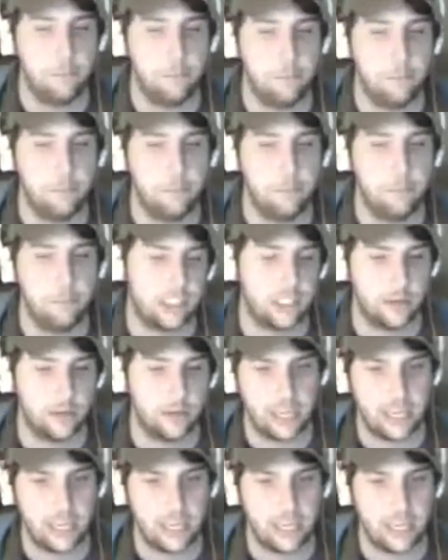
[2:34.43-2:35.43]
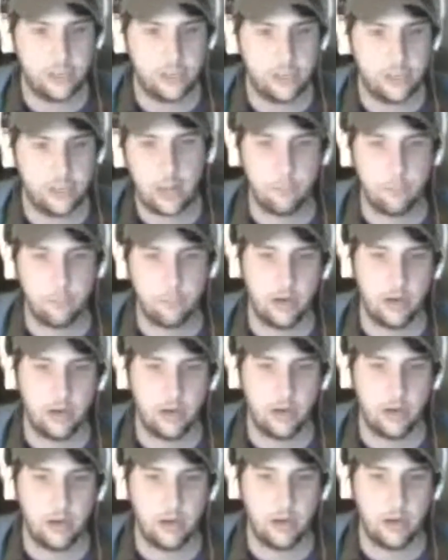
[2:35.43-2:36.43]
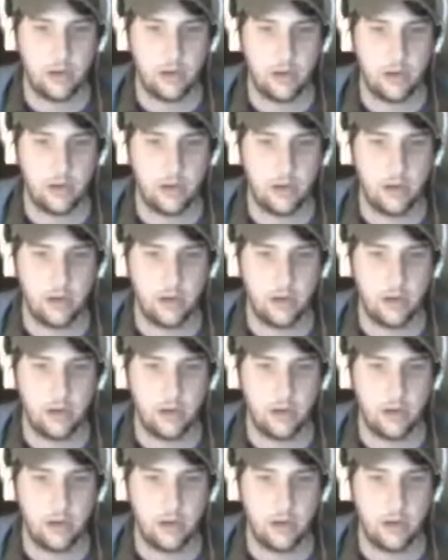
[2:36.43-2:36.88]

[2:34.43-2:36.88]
between so they could develop number 2 in.